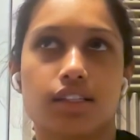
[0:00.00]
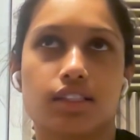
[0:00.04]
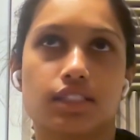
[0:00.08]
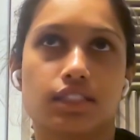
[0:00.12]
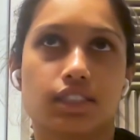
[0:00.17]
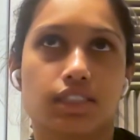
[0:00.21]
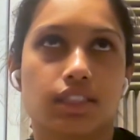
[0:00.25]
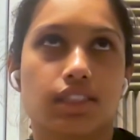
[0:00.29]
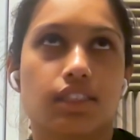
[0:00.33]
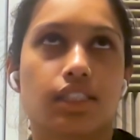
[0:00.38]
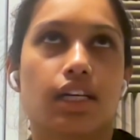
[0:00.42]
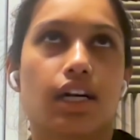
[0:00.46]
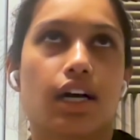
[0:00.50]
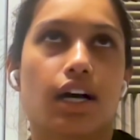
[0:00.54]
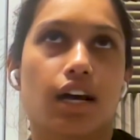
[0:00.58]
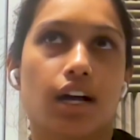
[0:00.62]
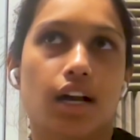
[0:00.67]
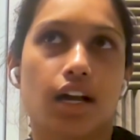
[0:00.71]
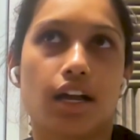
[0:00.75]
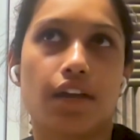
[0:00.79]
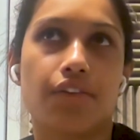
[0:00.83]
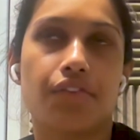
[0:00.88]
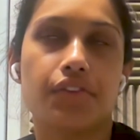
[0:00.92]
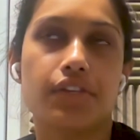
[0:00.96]
Yeah,
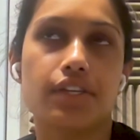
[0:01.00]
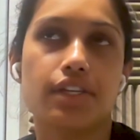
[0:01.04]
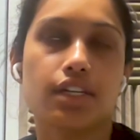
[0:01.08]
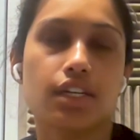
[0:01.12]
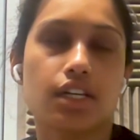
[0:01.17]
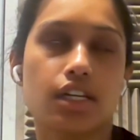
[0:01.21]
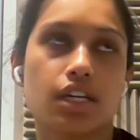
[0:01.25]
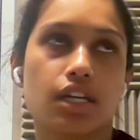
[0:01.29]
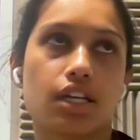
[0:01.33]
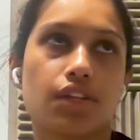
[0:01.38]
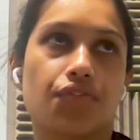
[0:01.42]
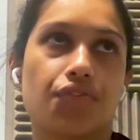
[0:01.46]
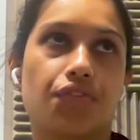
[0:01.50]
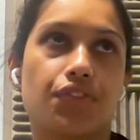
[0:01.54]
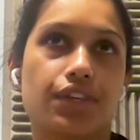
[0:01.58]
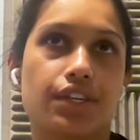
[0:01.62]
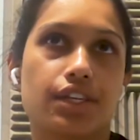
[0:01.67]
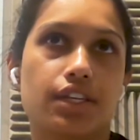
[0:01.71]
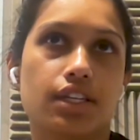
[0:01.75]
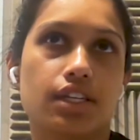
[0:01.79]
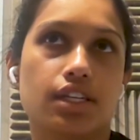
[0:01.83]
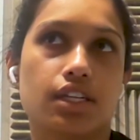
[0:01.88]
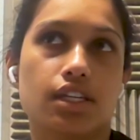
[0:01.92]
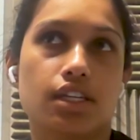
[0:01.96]
I think
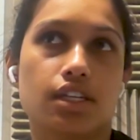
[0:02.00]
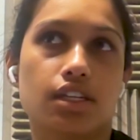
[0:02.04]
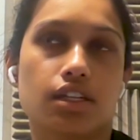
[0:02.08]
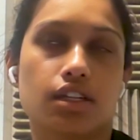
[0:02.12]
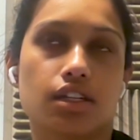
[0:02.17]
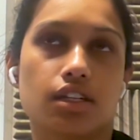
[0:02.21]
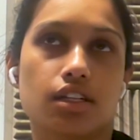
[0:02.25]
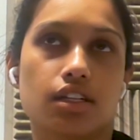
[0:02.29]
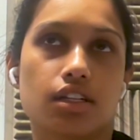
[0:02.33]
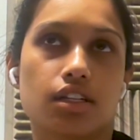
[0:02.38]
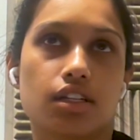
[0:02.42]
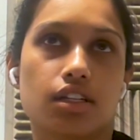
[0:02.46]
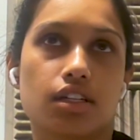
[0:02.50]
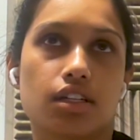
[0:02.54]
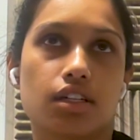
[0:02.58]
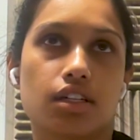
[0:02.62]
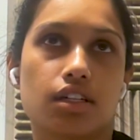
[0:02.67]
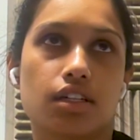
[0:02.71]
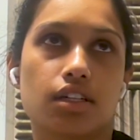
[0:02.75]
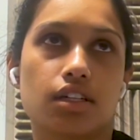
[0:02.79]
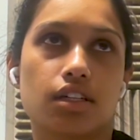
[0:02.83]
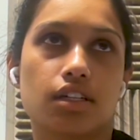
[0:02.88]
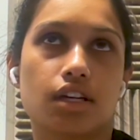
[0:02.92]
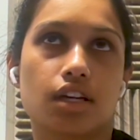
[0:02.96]
the
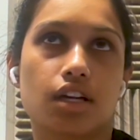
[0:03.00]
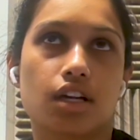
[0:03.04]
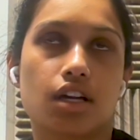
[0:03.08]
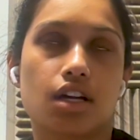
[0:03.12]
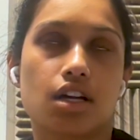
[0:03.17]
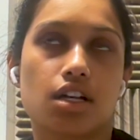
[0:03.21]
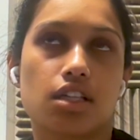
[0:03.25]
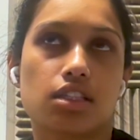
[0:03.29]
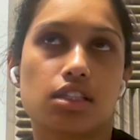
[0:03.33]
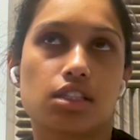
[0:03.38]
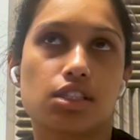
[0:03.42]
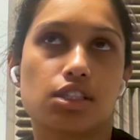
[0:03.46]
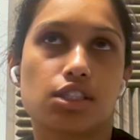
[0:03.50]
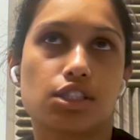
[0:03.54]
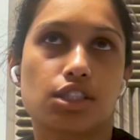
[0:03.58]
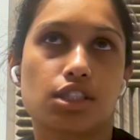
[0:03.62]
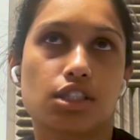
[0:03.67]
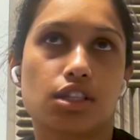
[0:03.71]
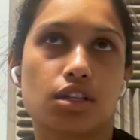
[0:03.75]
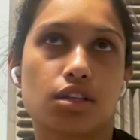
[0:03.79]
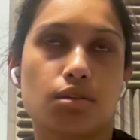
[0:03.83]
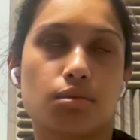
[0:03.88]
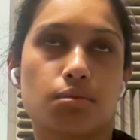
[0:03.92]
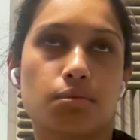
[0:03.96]

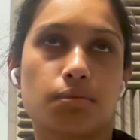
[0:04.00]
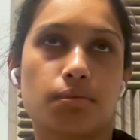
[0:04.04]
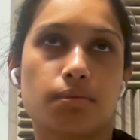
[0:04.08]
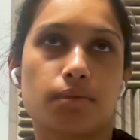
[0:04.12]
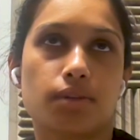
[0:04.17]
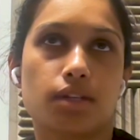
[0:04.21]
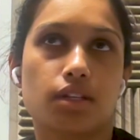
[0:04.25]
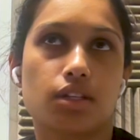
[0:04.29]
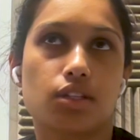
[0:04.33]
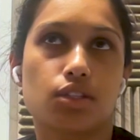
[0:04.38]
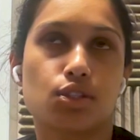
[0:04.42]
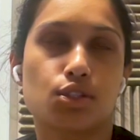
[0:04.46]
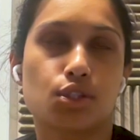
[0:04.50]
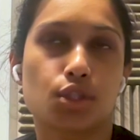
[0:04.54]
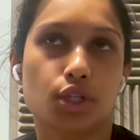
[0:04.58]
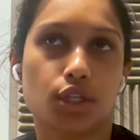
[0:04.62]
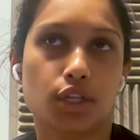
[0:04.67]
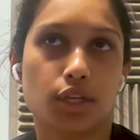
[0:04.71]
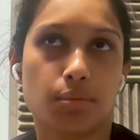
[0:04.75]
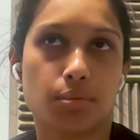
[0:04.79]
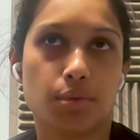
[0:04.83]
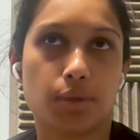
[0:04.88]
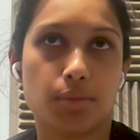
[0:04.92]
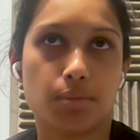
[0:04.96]
custom
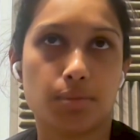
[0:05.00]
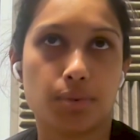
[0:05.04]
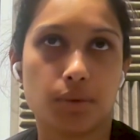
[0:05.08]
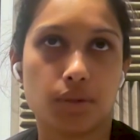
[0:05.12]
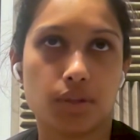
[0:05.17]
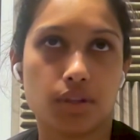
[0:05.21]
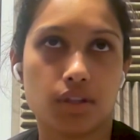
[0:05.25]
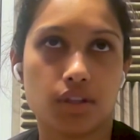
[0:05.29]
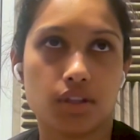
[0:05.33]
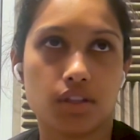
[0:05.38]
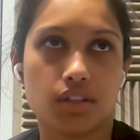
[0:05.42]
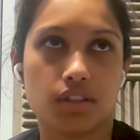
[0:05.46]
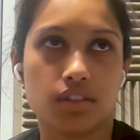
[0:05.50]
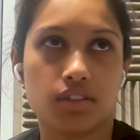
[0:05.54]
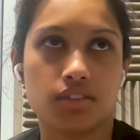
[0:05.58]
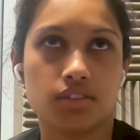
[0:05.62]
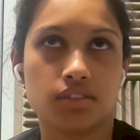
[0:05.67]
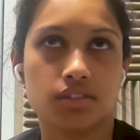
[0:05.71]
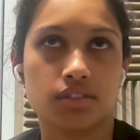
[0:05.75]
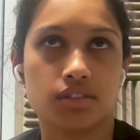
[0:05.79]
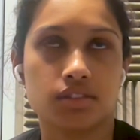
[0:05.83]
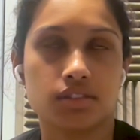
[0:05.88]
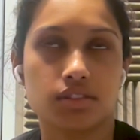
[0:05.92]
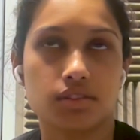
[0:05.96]
circuit people
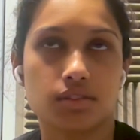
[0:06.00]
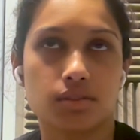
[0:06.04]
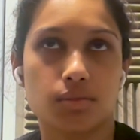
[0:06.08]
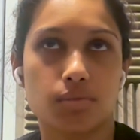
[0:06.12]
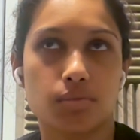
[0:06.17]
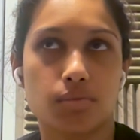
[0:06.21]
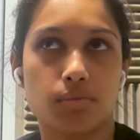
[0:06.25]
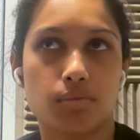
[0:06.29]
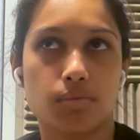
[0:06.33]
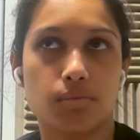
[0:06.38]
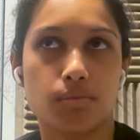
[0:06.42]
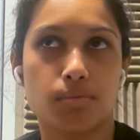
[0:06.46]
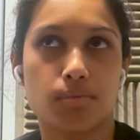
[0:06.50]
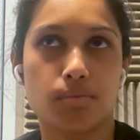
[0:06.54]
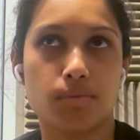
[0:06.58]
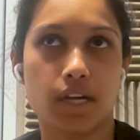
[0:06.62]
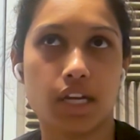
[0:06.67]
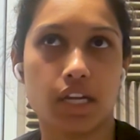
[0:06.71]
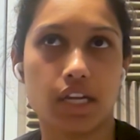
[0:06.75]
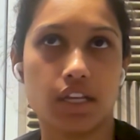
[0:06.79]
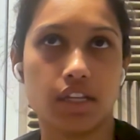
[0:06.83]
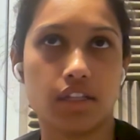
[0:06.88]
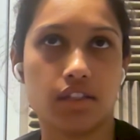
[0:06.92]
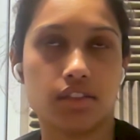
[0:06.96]

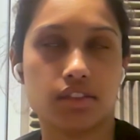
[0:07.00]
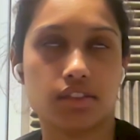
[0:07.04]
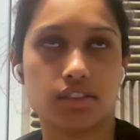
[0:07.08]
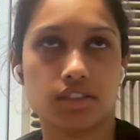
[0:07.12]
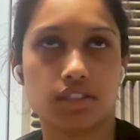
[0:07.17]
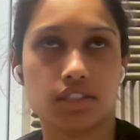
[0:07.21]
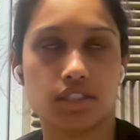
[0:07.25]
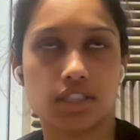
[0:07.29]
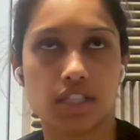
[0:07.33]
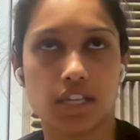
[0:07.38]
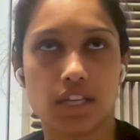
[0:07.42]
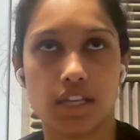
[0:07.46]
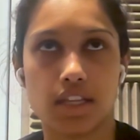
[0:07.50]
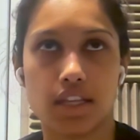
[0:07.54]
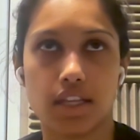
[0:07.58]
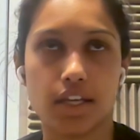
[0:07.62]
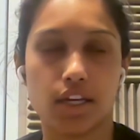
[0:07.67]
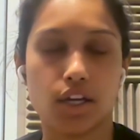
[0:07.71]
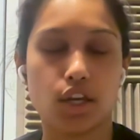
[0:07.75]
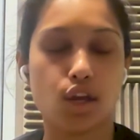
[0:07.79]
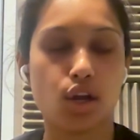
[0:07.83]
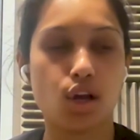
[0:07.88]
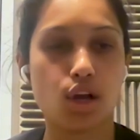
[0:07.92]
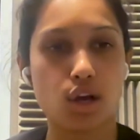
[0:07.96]
might say like,
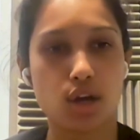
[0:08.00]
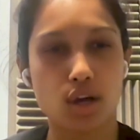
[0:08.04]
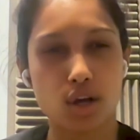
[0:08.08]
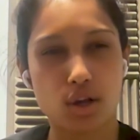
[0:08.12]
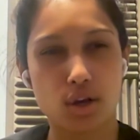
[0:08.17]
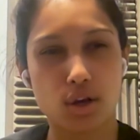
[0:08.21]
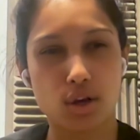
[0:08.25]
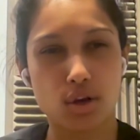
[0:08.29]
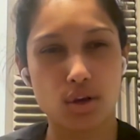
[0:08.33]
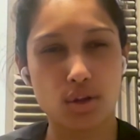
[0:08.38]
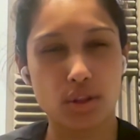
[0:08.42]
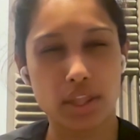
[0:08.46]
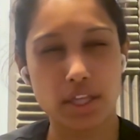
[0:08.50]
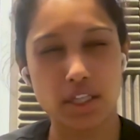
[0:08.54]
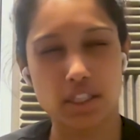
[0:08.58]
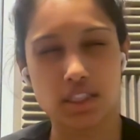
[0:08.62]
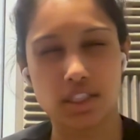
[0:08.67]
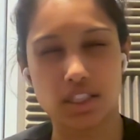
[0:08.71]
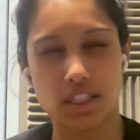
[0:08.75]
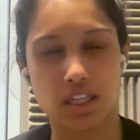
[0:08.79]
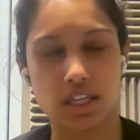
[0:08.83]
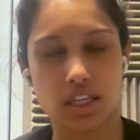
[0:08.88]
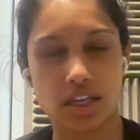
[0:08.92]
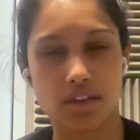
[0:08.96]
oh, the
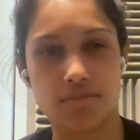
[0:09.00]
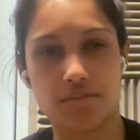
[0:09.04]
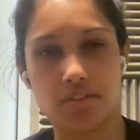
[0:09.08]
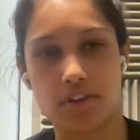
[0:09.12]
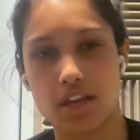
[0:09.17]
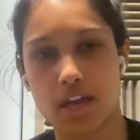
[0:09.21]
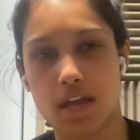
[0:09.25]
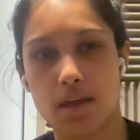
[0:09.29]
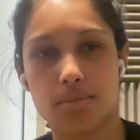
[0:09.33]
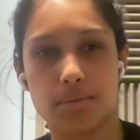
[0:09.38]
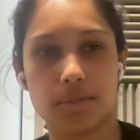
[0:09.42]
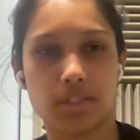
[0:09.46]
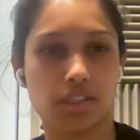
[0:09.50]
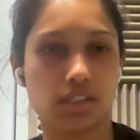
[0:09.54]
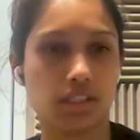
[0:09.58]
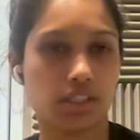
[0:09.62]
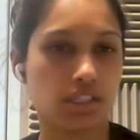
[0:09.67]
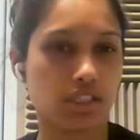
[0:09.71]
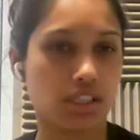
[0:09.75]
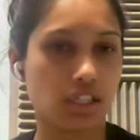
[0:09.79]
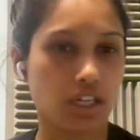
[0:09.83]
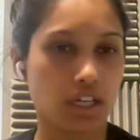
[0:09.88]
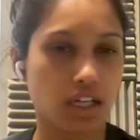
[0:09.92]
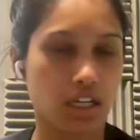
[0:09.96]
zkVM is
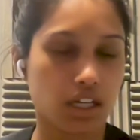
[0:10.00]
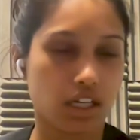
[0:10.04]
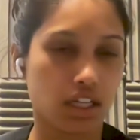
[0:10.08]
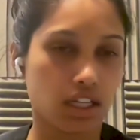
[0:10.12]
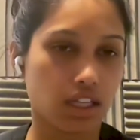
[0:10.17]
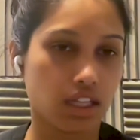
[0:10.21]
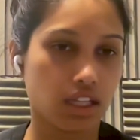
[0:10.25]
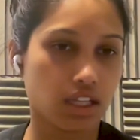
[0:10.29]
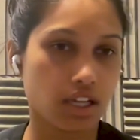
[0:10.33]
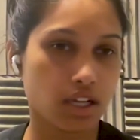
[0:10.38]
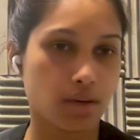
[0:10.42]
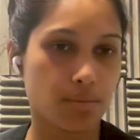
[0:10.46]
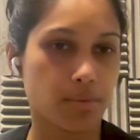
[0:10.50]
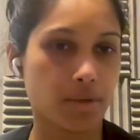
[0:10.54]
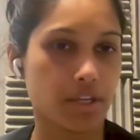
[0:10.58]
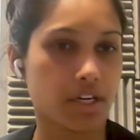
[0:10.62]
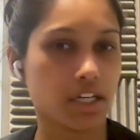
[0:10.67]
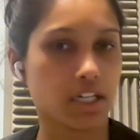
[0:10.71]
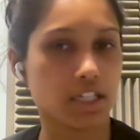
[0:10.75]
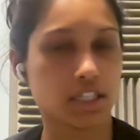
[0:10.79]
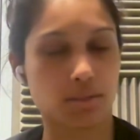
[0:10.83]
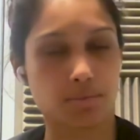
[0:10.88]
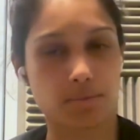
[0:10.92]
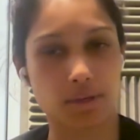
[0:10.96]
still a bit
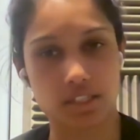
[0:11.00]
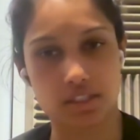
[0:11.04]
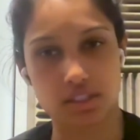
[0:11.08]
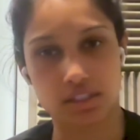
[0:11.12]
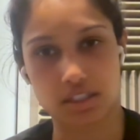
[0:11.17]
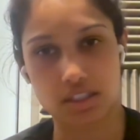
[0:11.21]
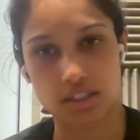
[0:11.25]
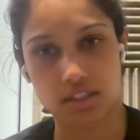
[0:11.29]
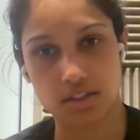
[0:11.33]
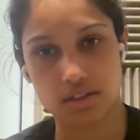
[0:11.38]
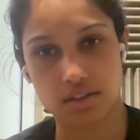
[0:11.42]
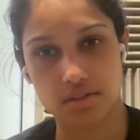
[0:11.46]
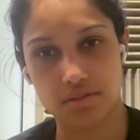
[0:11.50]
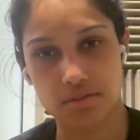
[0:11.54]
expensive.